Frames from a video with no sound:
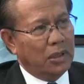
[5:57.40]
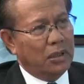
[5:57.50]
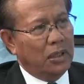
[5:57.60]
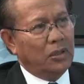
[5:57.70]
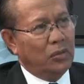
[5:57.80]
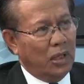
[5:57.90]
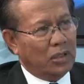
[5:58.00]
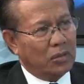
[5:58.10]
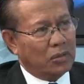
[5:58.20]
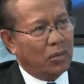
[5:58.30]
by the
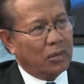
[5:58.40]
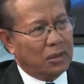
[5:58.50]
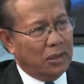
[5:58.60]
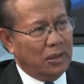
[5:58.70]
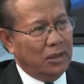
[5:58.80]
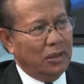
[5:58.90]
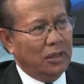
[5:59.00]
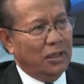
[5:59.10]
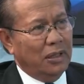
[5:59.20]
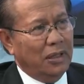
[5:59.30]
US authority
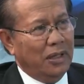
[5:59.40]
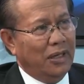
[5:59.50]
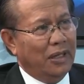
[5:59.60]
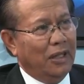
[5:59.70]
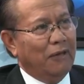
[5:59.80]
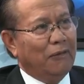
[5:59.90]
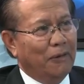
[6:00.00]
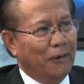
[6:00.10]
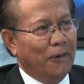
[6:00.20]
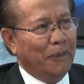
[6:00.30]
and
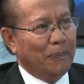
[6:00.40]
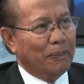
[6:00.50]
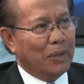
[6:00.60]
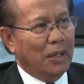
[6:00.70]
therefore